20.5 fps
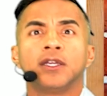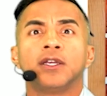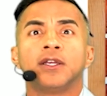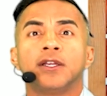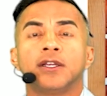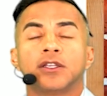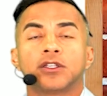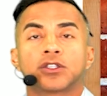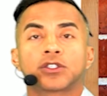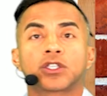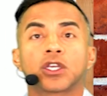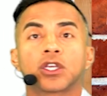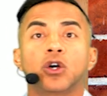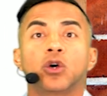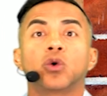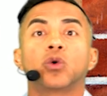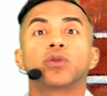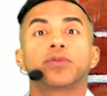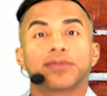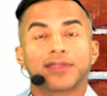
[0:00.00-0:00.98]

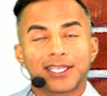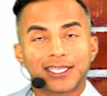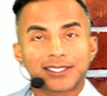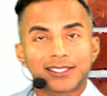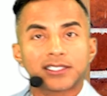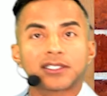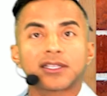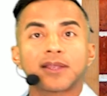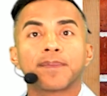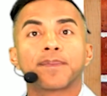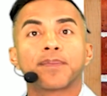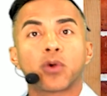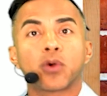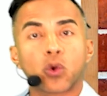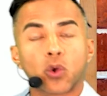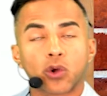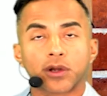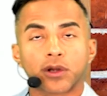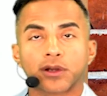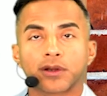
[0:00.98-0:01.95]
So this is
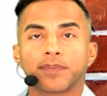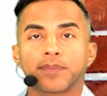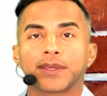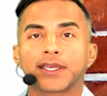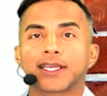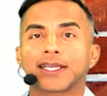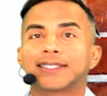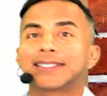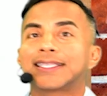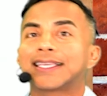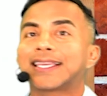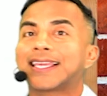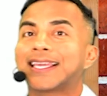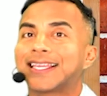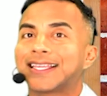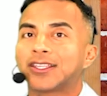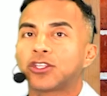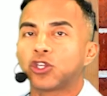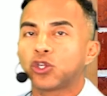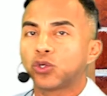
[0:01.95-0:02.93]
important, because the
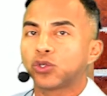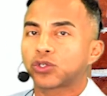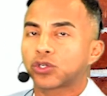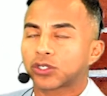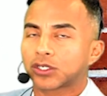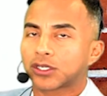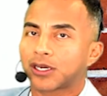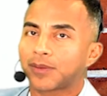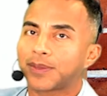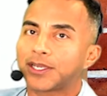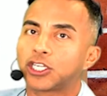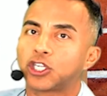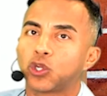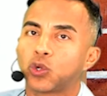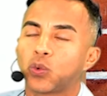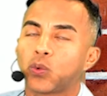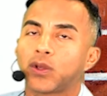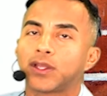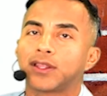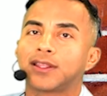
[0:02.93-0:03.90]
end user is going to be
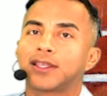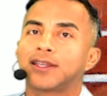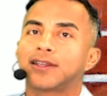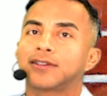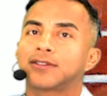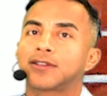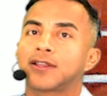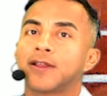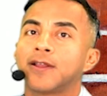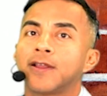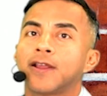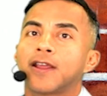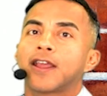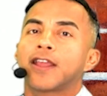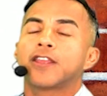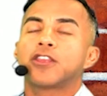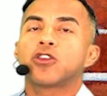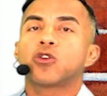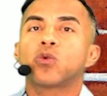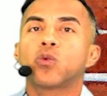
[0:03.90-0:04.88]
doing this,
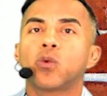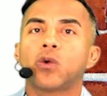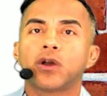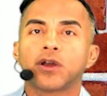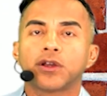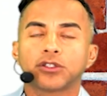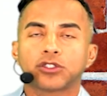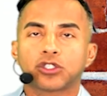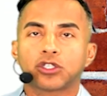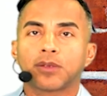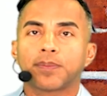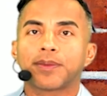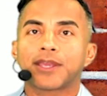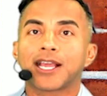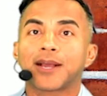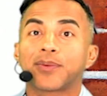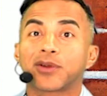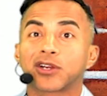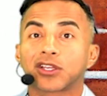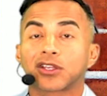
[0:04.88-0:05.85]
and you want to be
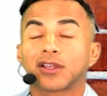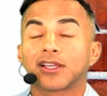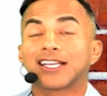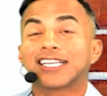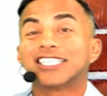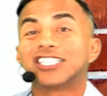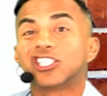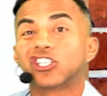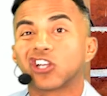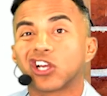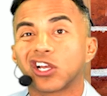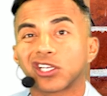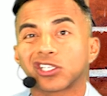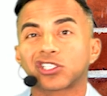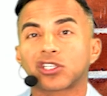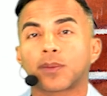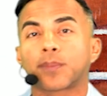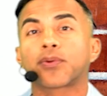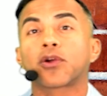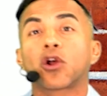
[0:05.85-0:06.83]
able to adjust
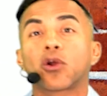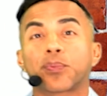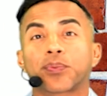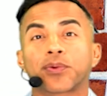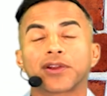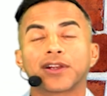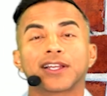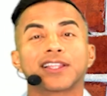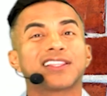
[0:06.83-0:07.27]
appropriately.